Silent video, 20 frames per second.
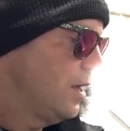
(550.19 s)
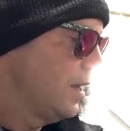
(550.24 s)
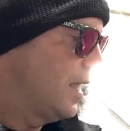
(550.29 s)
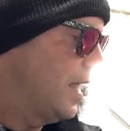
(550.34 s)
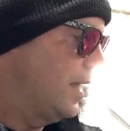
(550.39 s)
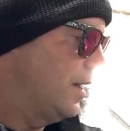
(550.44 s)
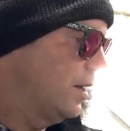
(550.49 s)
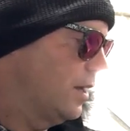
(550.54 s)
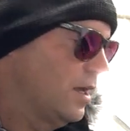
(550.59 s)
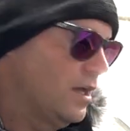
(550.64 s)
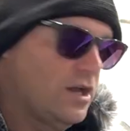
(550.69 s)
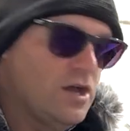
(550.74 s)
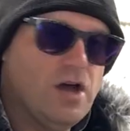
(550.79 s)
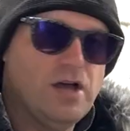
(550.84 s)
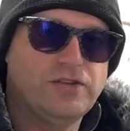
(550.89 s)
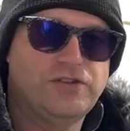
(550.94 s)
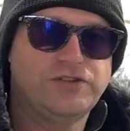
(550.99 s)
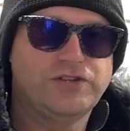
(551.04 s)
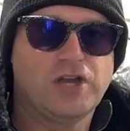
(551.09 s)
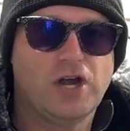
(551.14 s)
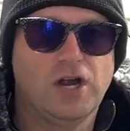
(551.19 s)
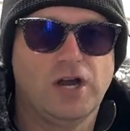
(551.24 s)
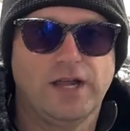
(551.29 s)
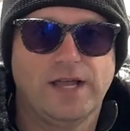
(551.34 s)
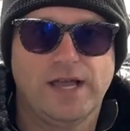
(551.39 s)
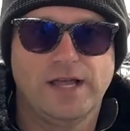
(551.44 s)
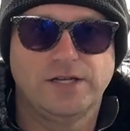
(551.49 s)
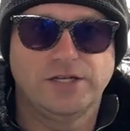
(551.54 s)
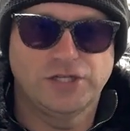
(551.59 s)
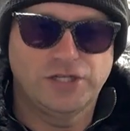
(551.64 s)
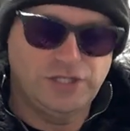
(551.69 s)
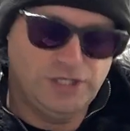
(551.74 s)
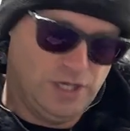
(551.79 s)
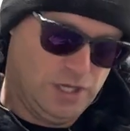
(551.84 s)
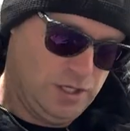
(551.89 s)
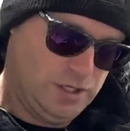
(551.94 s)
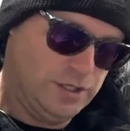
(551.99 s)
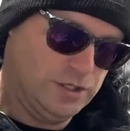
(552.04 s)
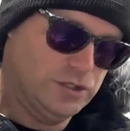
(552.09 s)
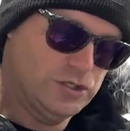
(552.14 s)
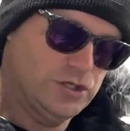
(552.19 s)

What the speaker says: Okay, you're gonna cause scarring on your cylinder.